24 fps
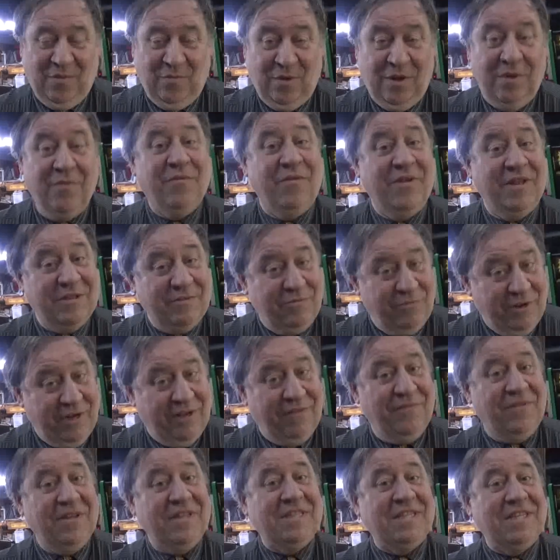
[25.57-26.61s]
We
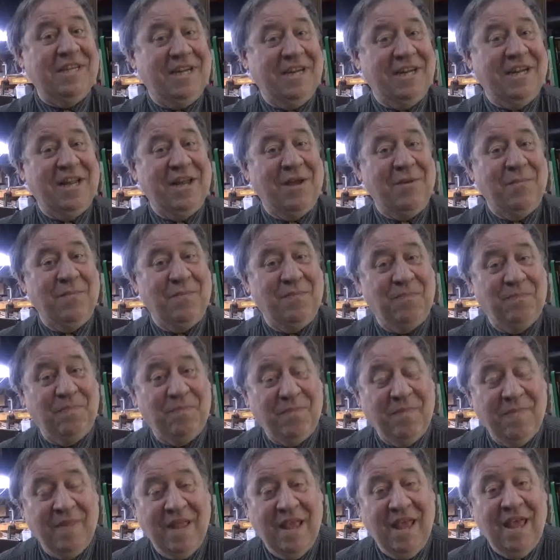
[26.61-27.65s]
revisited him
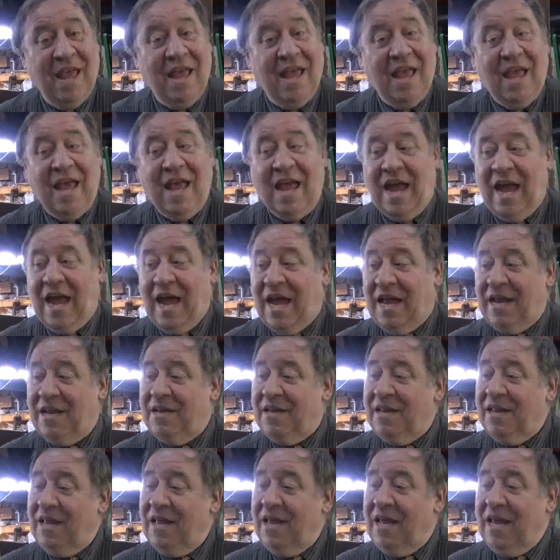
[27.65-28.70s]
and